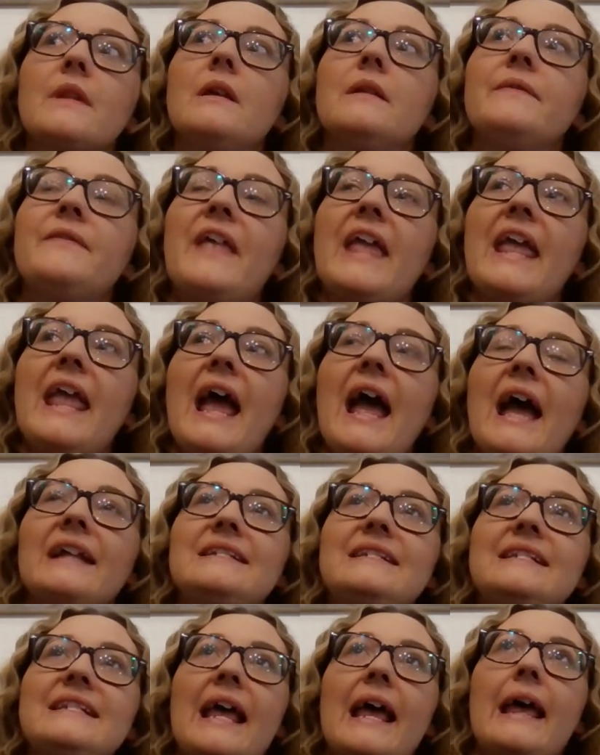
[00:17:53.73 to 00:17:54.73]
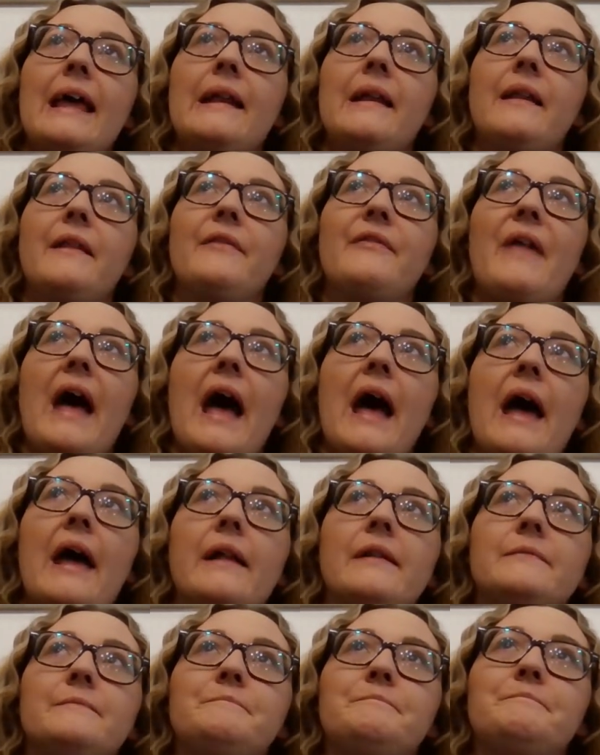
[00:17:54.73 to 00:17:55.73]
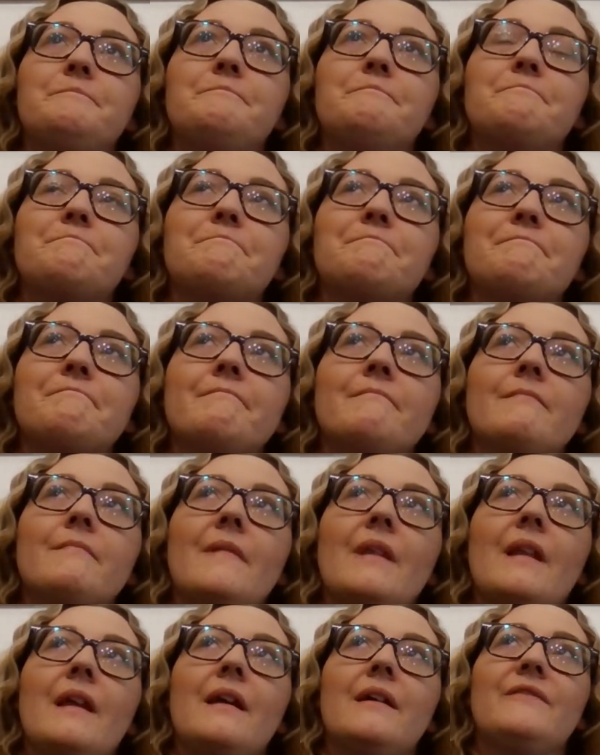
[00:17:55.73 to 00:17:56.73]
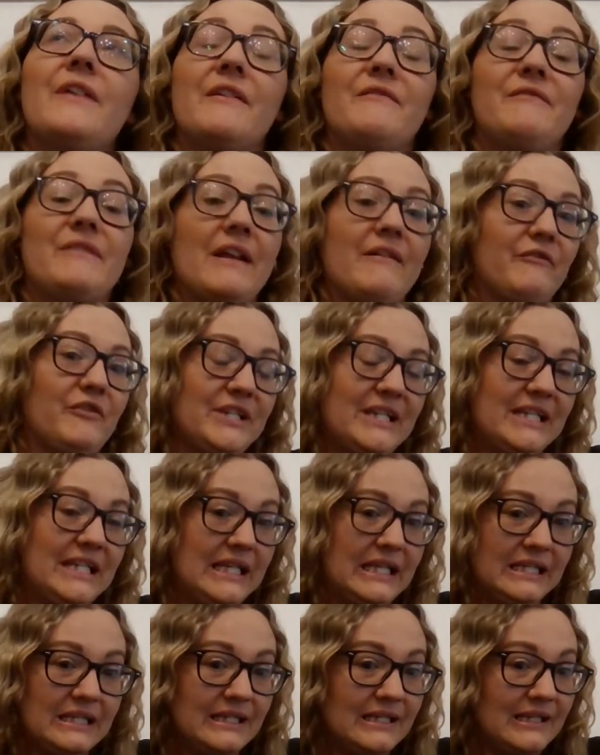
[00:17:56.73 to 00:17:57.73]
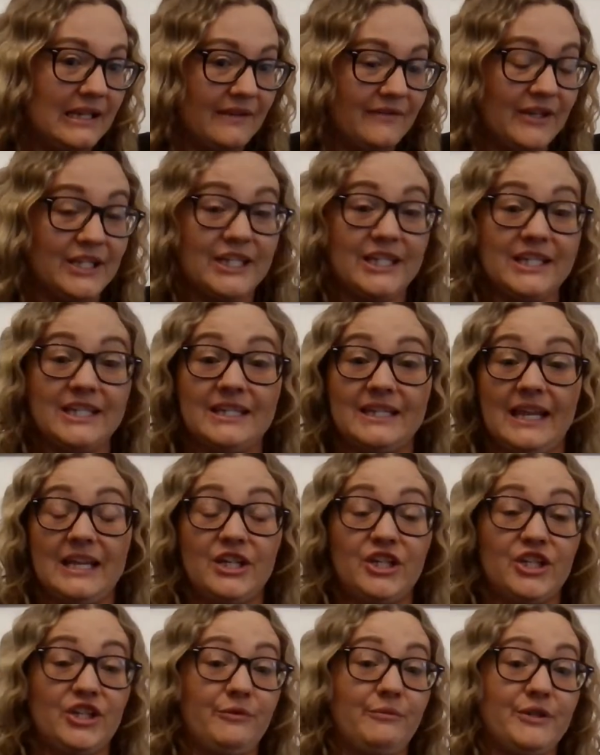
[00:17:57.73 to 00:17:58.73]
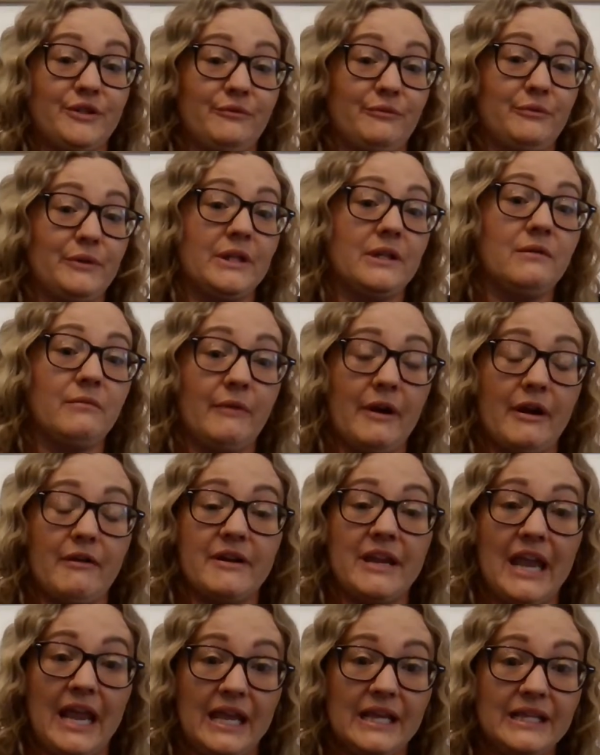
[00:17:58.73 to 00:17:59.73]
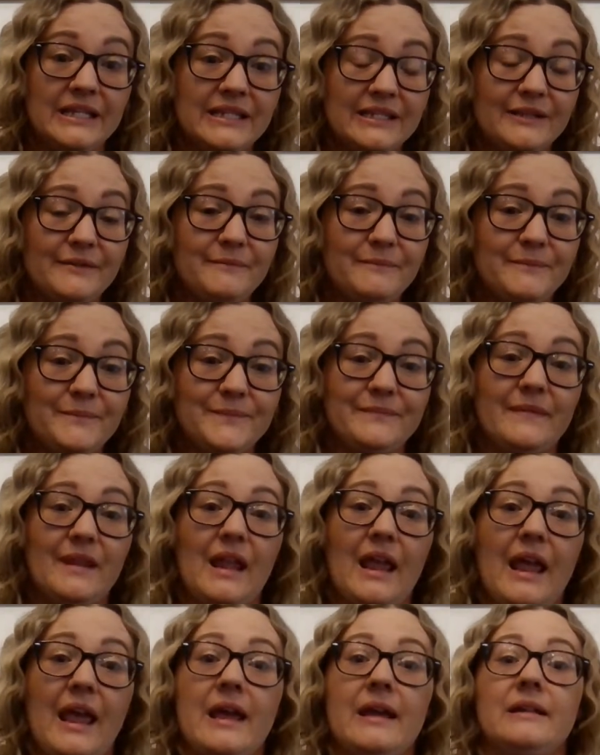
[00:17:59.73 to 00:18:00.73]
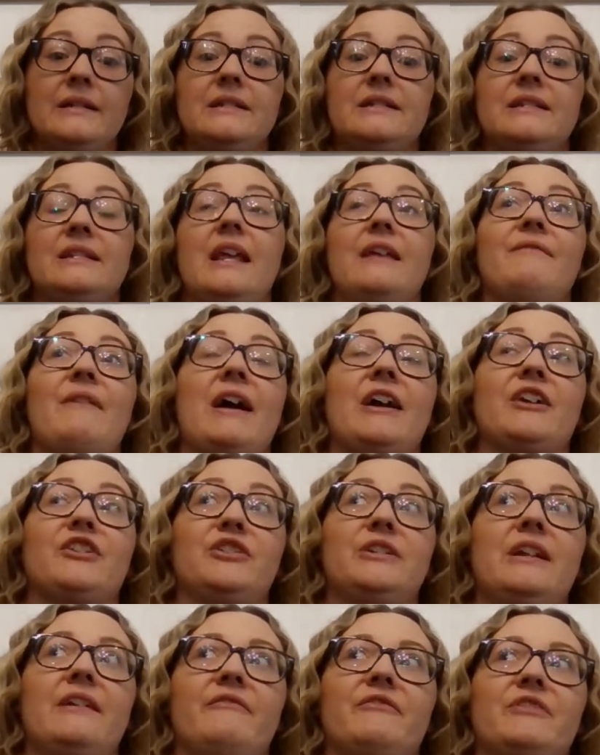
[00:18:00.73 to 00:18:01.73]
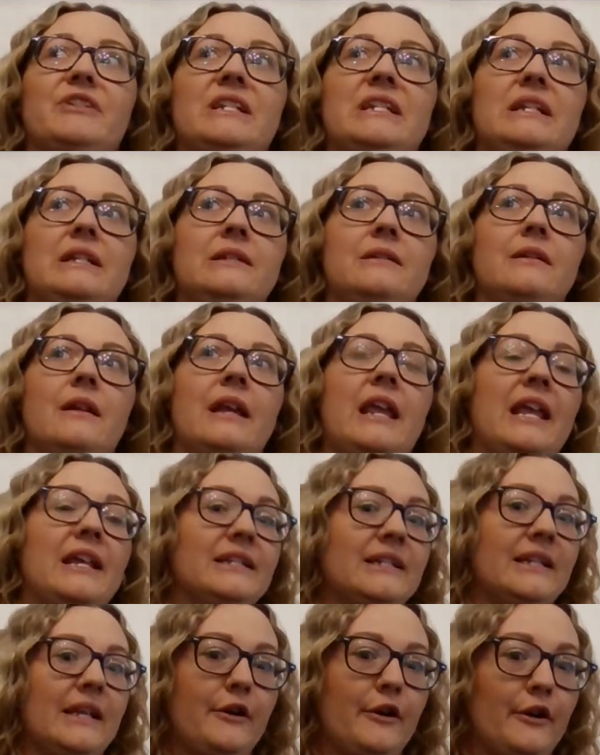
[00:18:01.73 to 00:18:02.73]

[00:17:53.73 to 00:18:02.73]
they had said that they've never seen, this is like, she was a really rare case, and they've actually never seen a case like